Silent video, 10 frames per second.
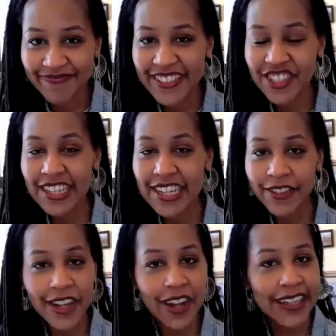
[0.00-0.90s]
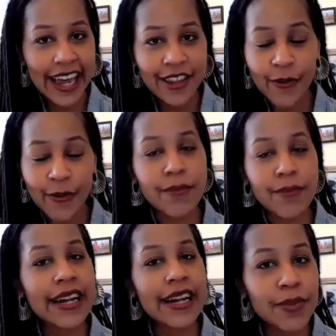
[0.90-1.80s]
She left altogether, went
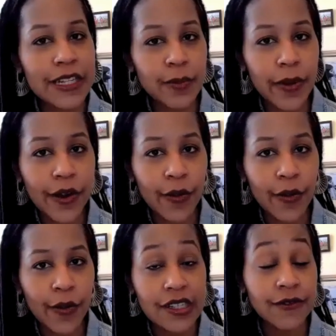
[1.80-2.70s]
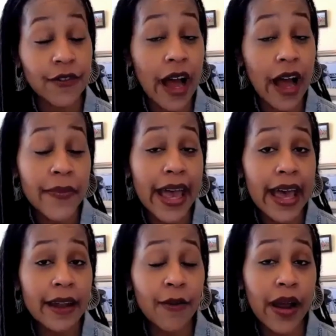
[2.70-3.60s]
back to Pittsburgh, where she's from,
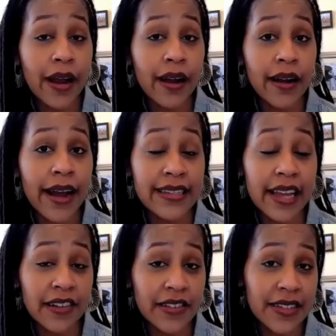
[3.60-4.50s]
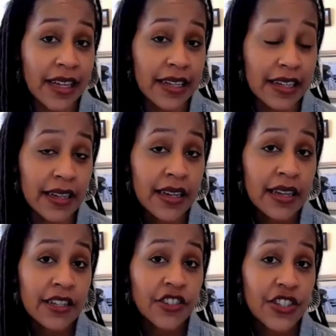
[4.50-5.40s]
and where, as I understand it,
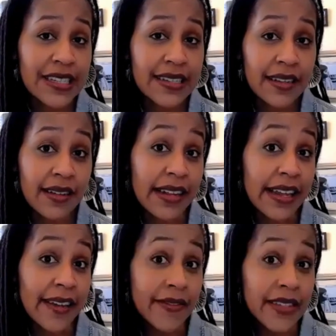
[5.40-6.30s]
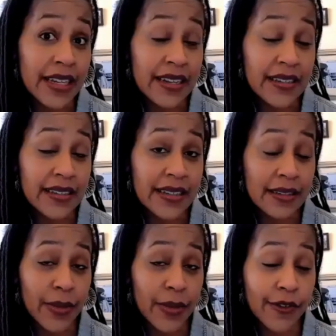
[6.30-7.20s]
she still lives and is a
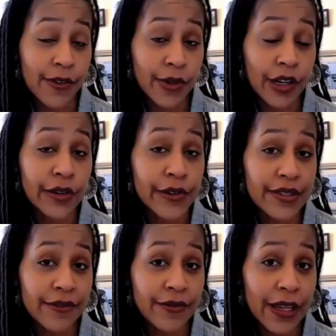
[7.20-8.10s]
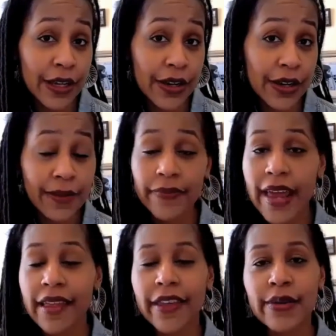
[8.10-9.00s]
bit of a reclusive figure.
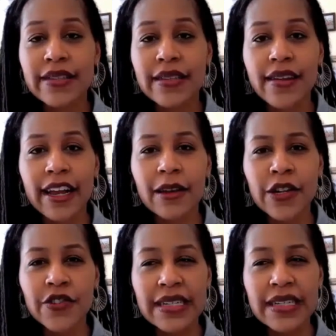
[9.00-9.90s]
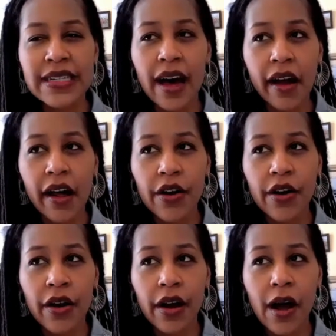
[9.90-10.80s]
And there was a documentary done on
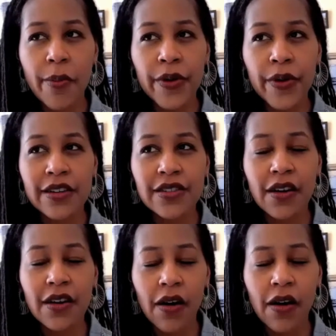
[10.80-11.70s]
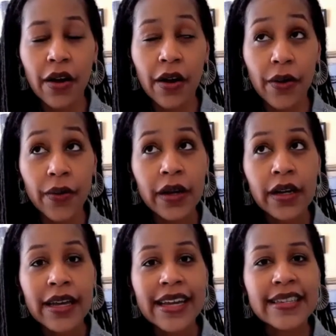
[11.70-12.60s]
her a couple years ago.
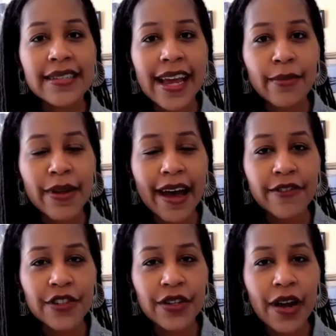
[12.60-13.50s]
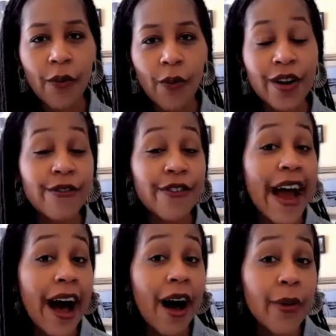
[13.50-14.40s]
It's named after one of her
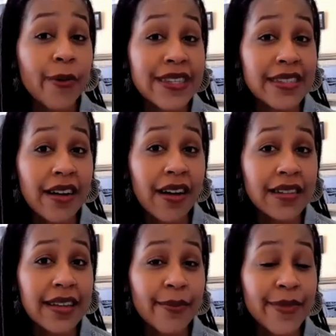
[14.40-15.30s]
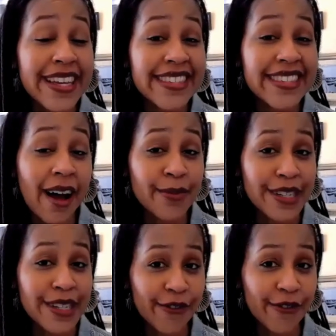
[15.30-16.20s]
albums. It's called They Say I'm
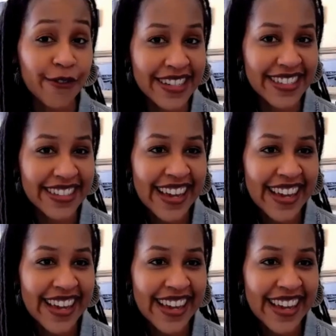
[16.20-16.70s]
Different.